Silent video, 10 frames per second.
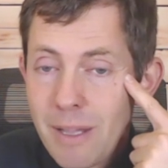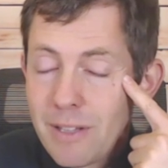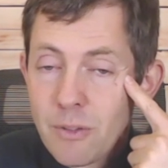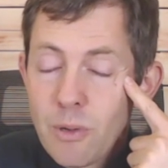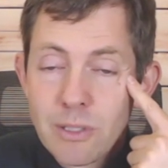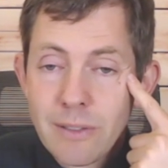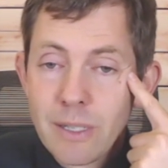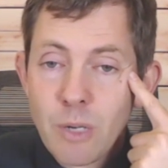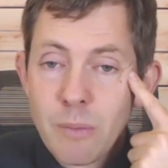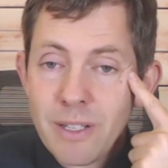the world a
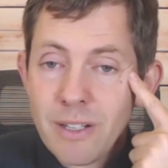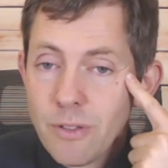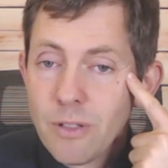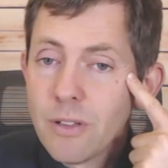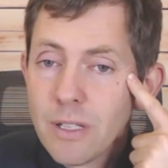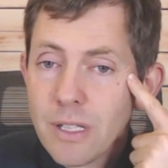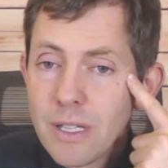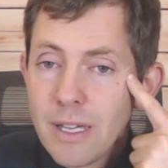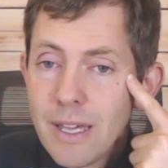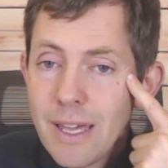little more beautiful.
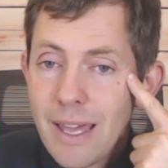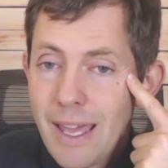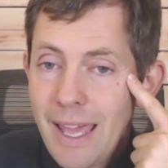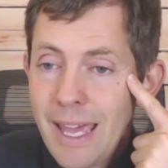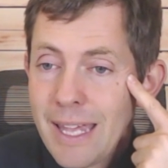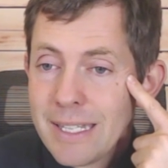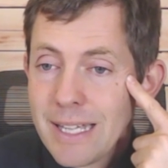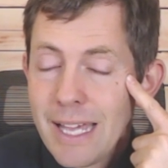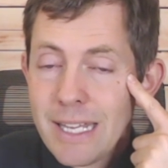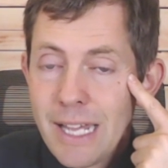And
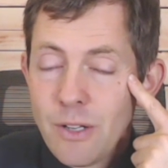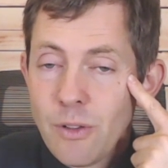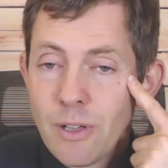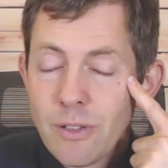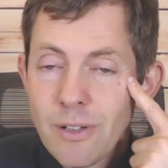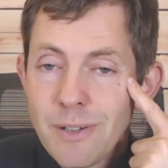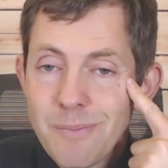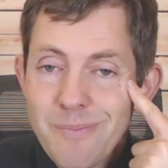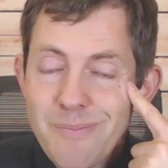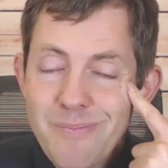I no longer
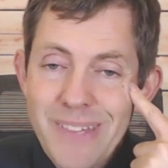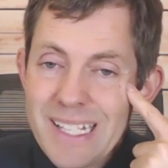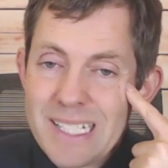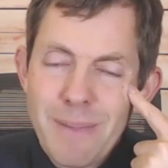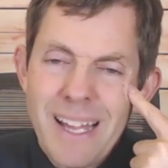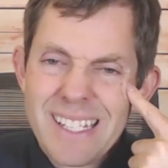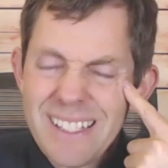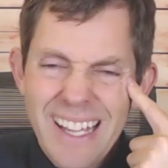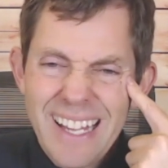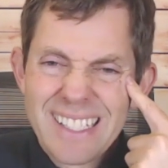think it's mine to
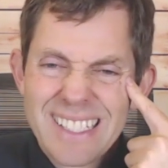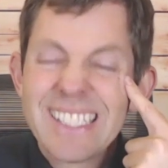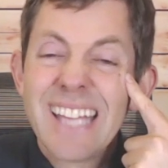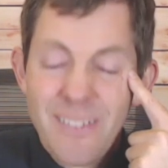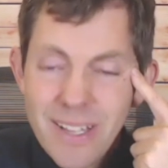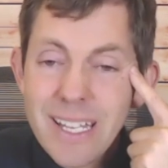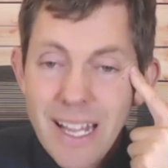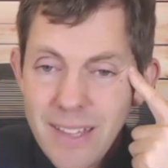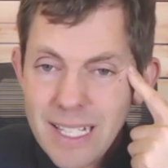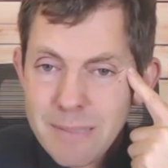like save it. I
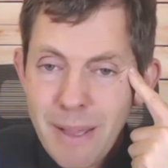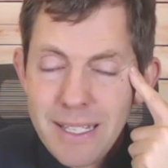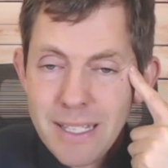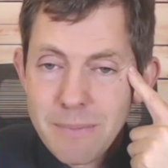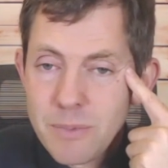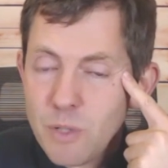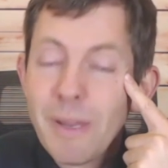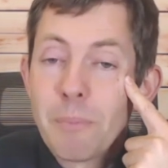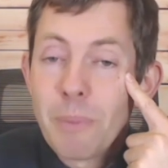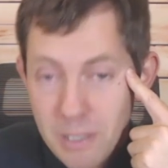think it's mine to do
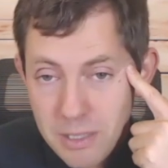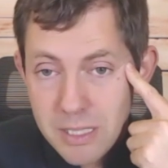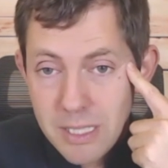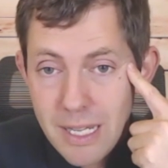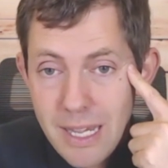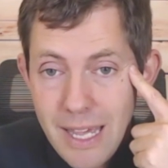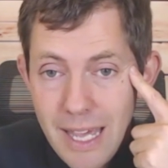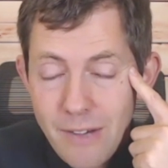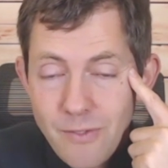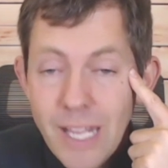my part.
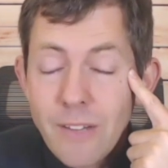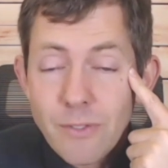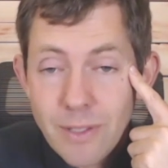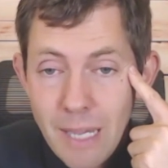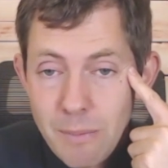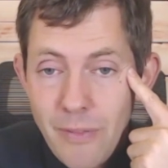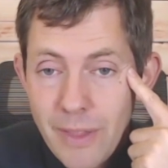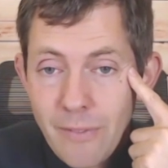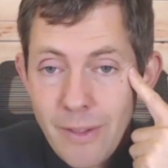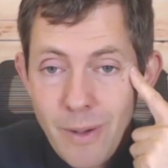And thankfully, I'm not the
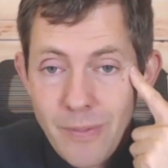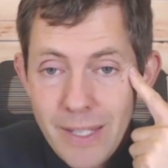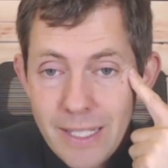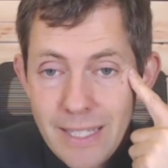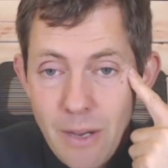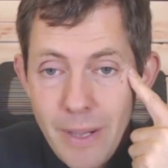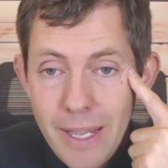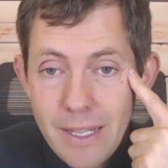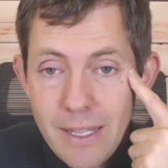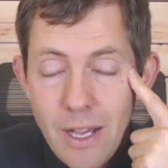only one thinking that
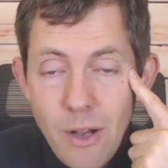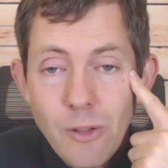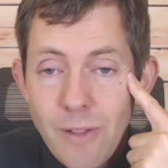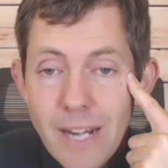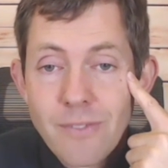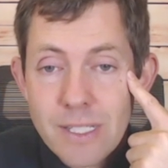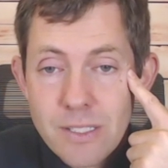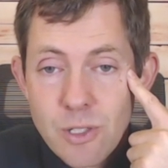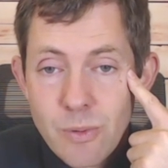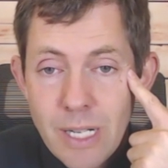way. A whole lot of us
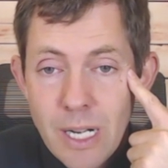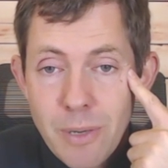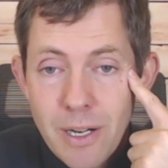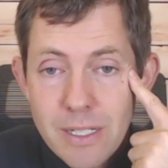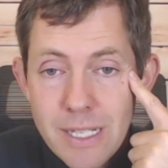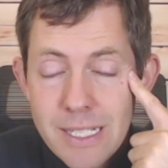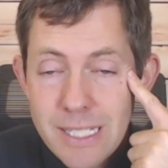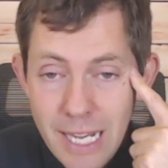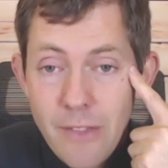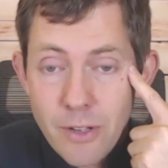are doing our part. And
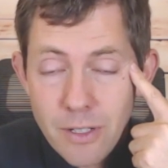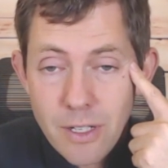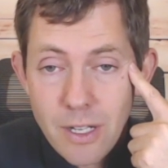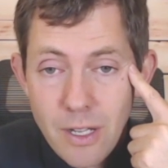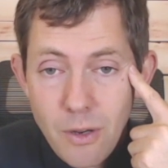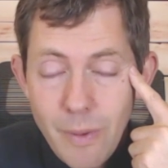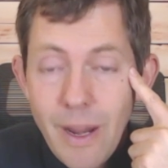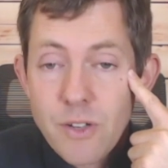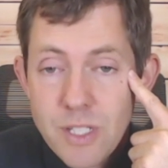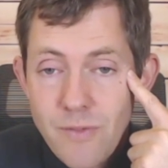together, we
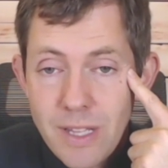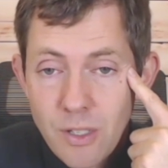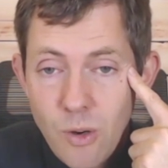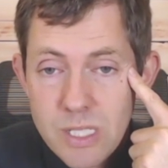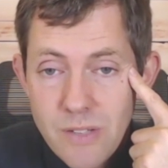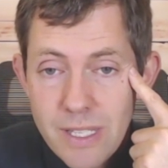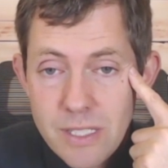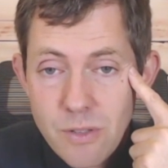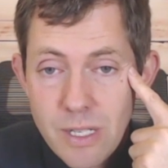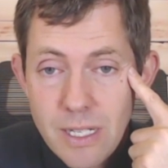are shifting the course of history.